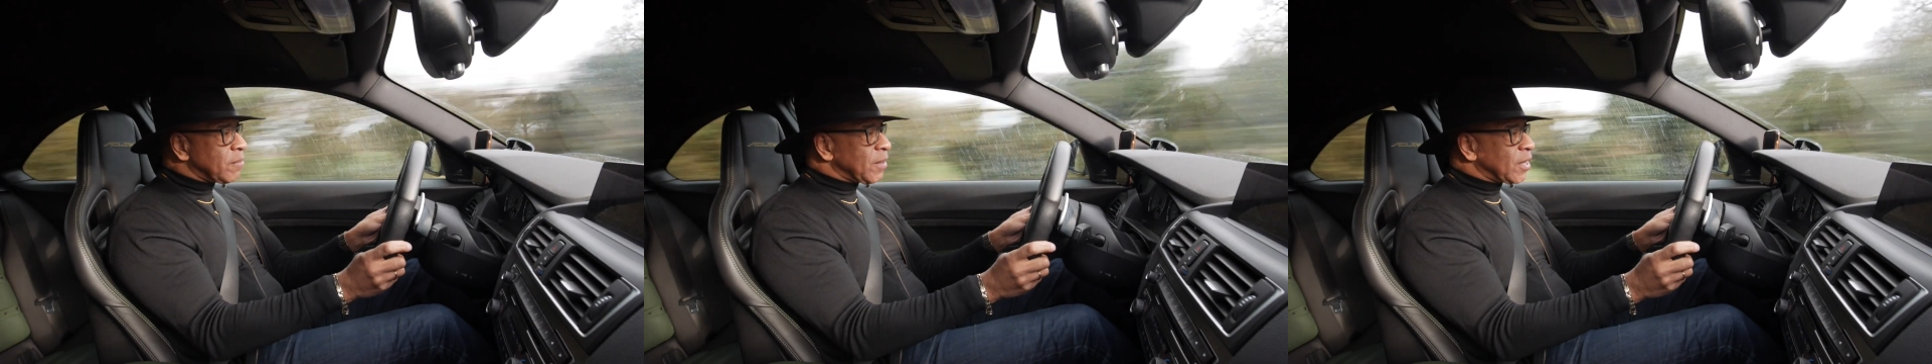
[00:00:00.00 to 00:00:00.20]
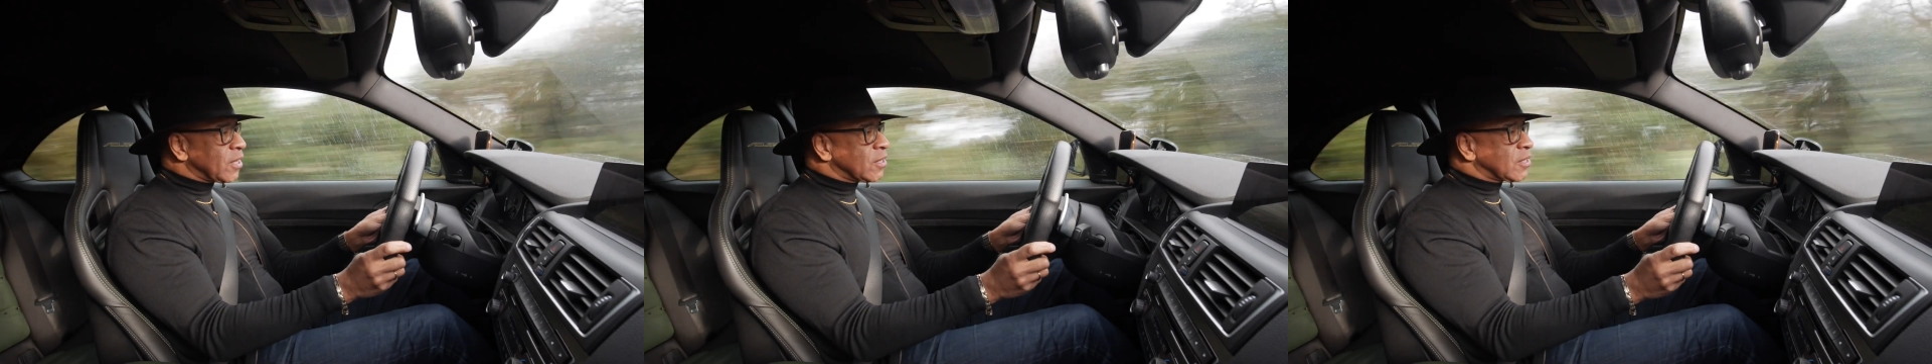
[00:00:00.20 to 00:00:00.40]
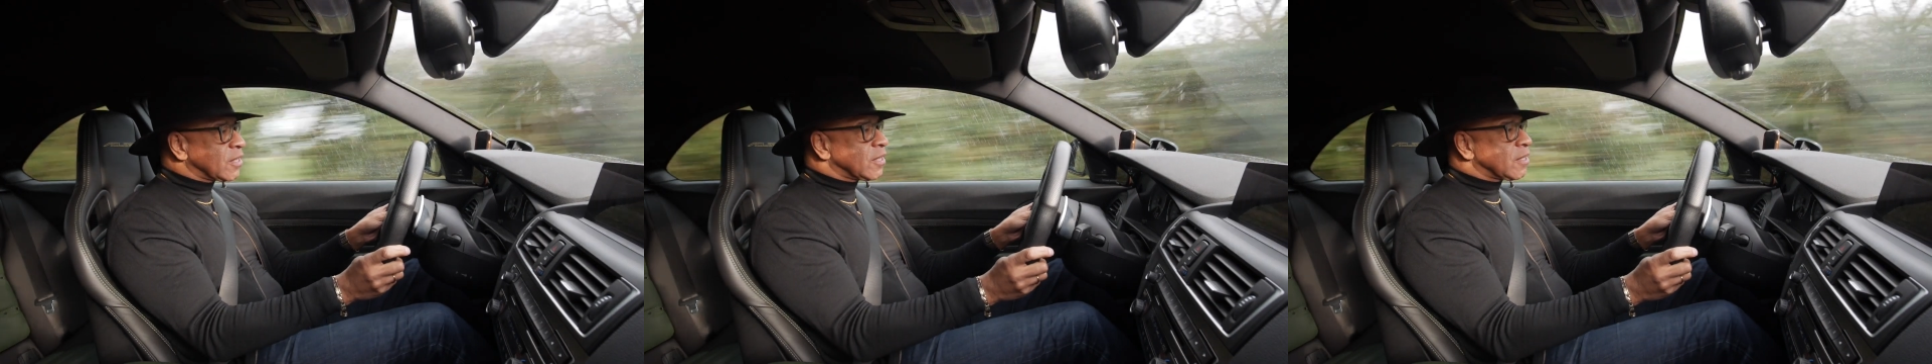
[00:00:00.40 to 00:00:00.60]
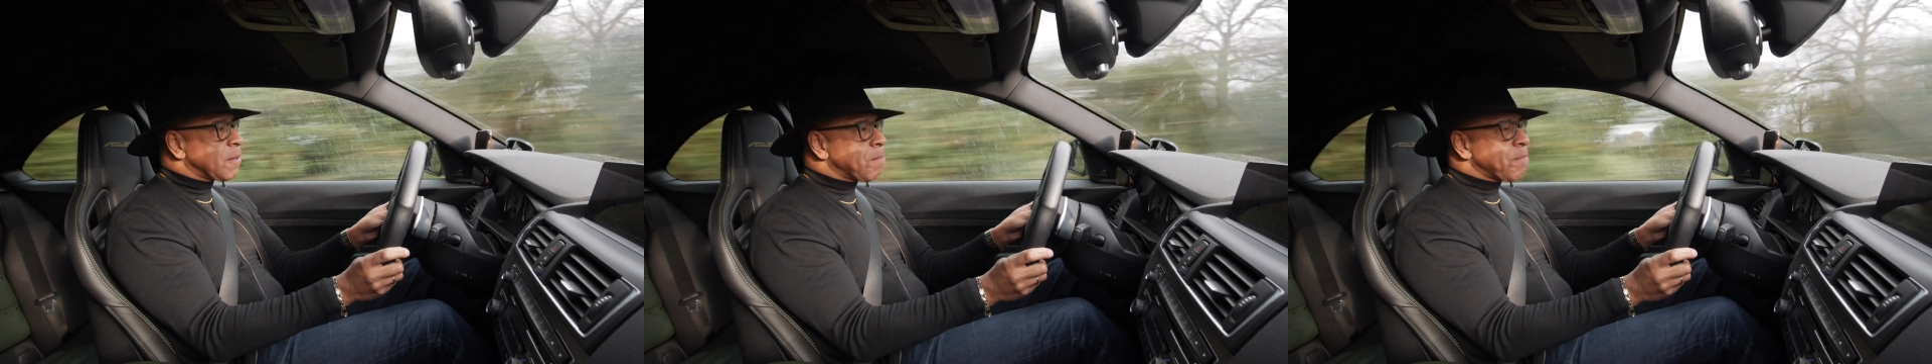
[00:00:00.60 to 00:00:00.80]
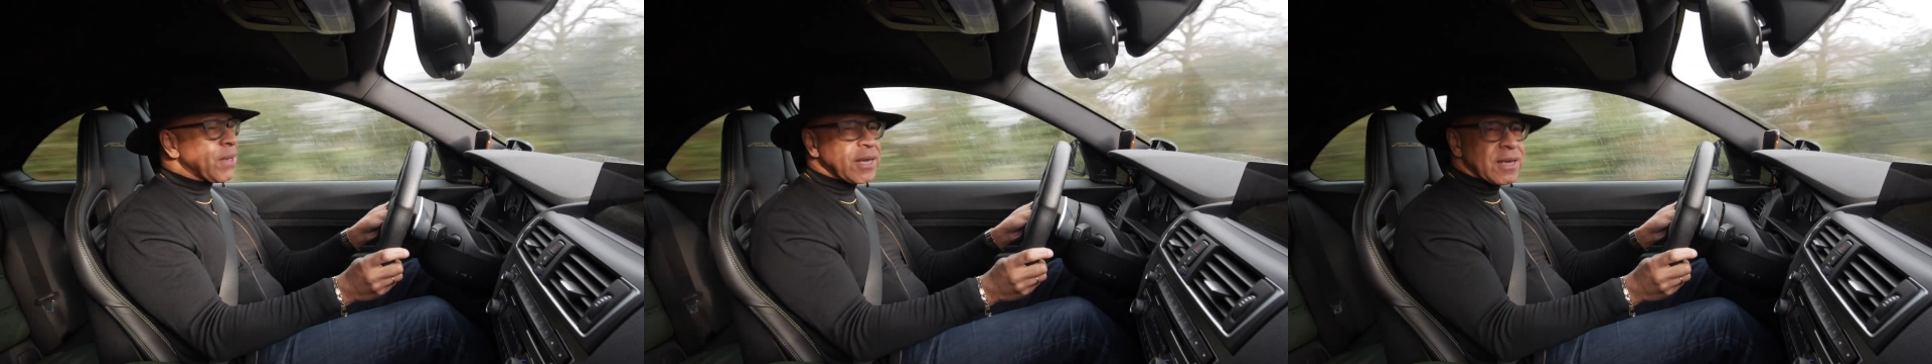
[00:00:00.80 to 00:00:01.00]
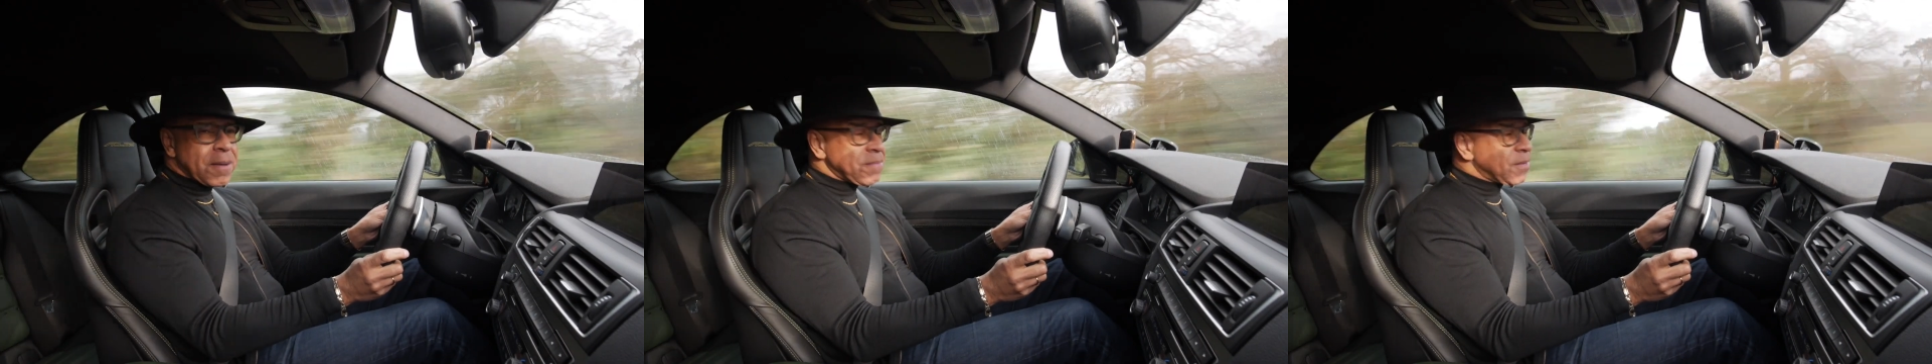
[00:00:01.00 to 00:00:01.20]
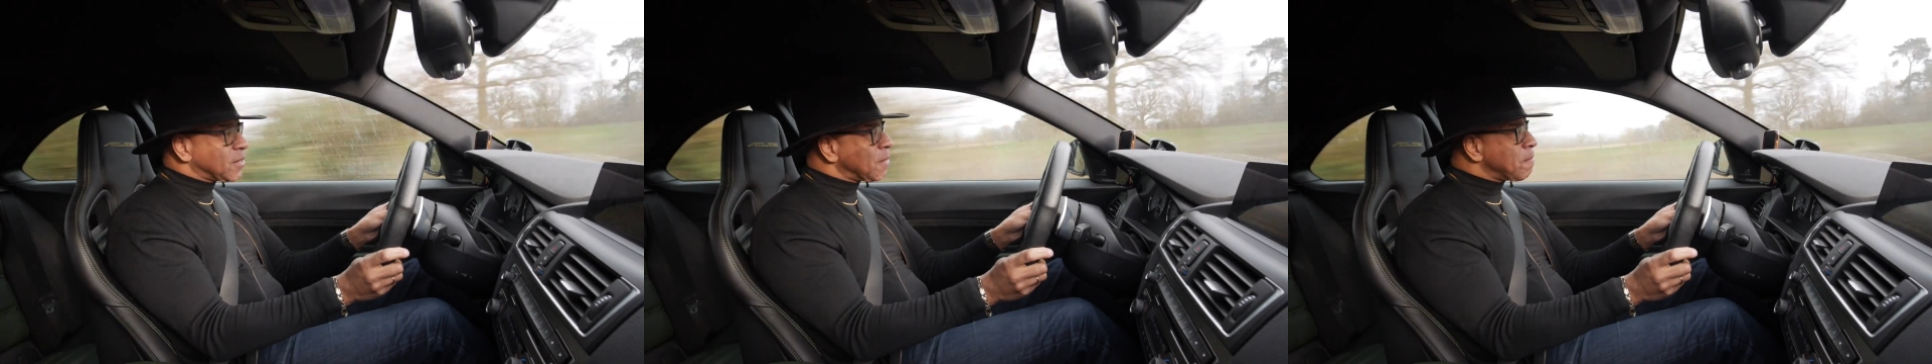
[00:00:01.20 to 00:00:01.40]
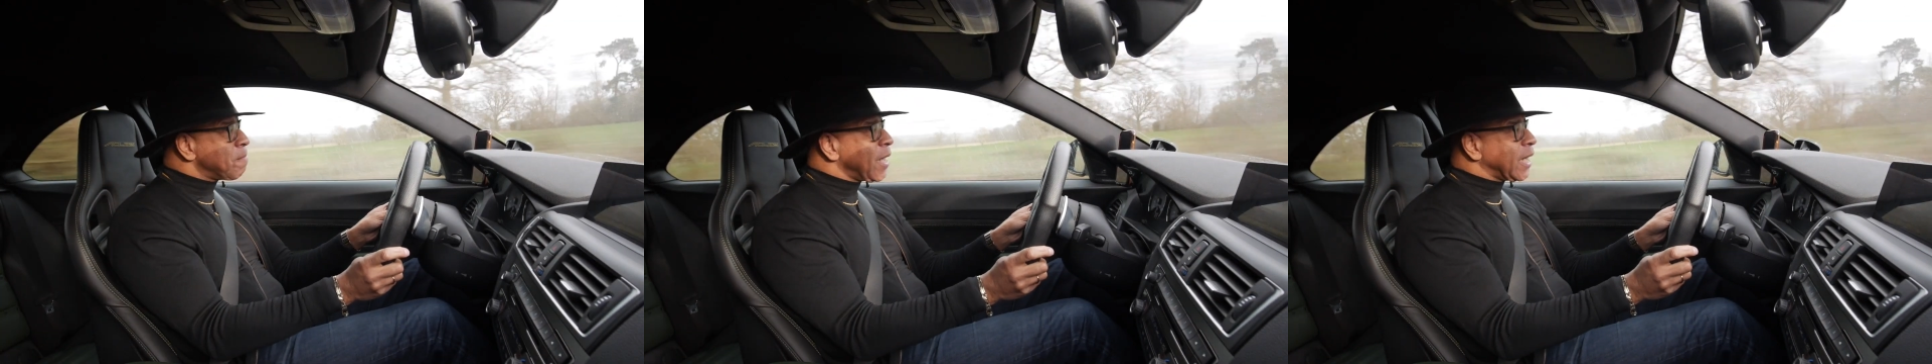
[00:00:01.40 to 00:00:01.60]
because the pickup is
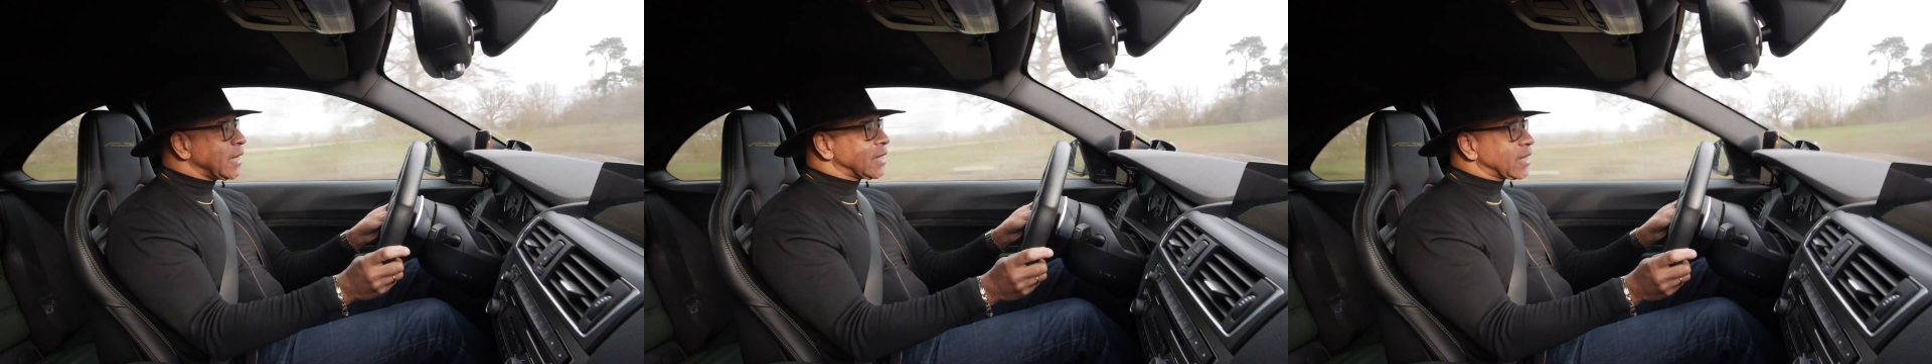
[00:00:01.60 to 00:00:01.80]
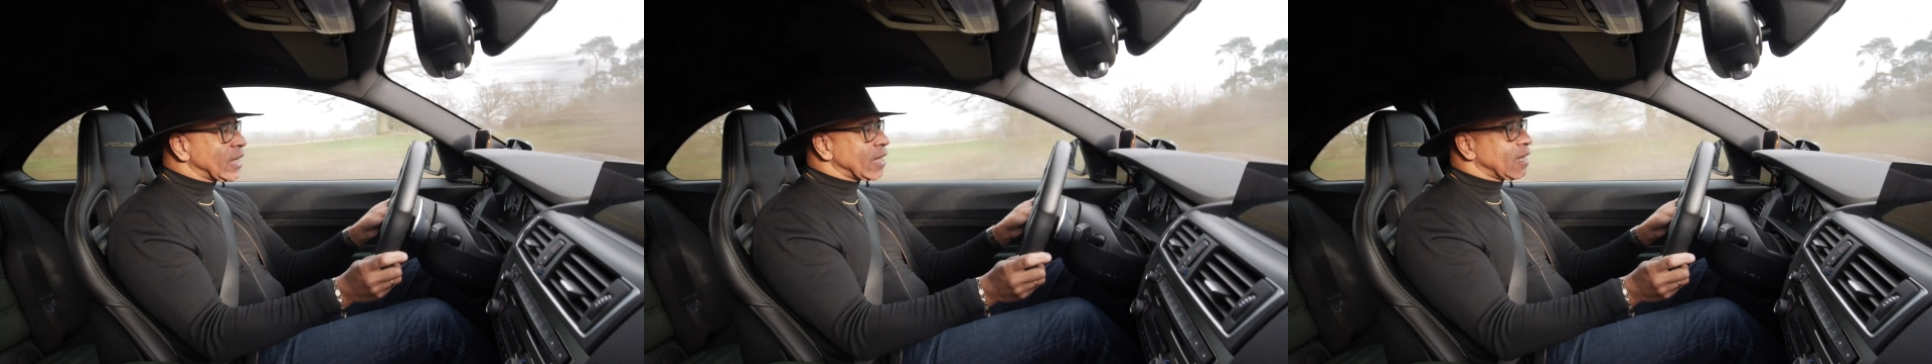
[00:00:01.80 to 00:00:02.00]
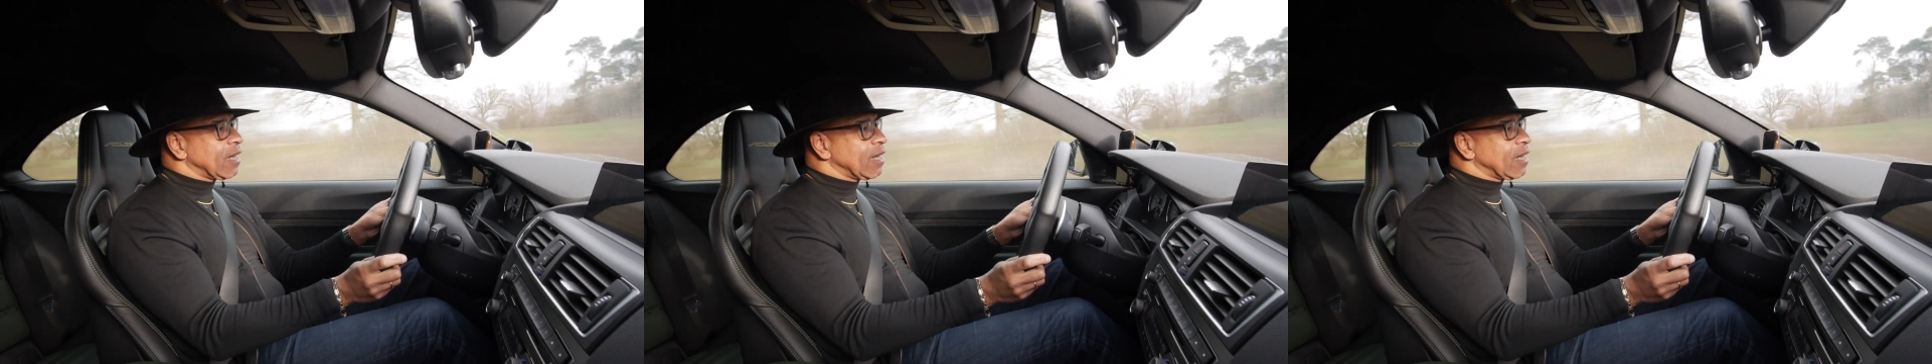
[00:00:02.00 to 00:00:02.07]
amazing.